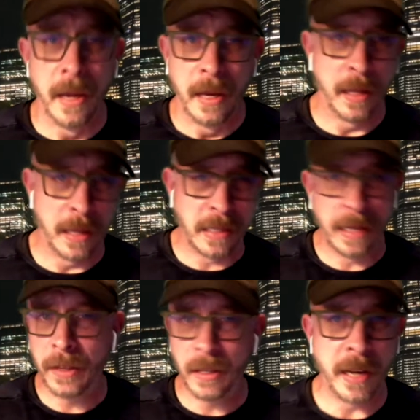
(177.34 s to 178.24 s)
let's get
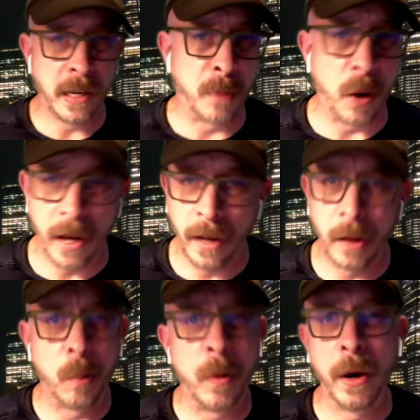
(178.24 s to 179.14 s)
this next part out of the
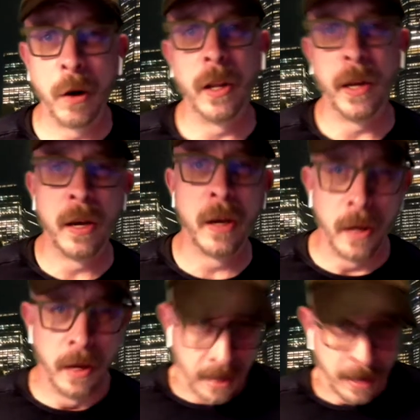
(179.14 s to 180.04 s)
way early.
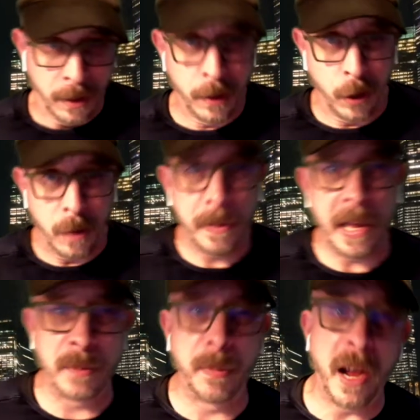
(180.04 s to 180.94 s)
The Hookblast
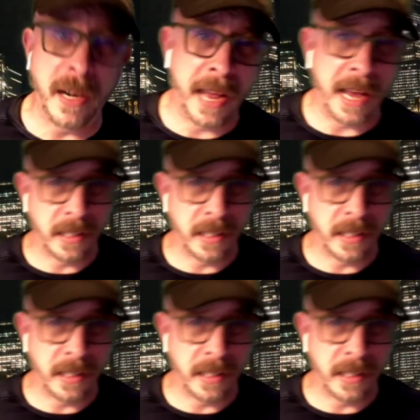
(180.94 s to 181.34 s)
Podcast is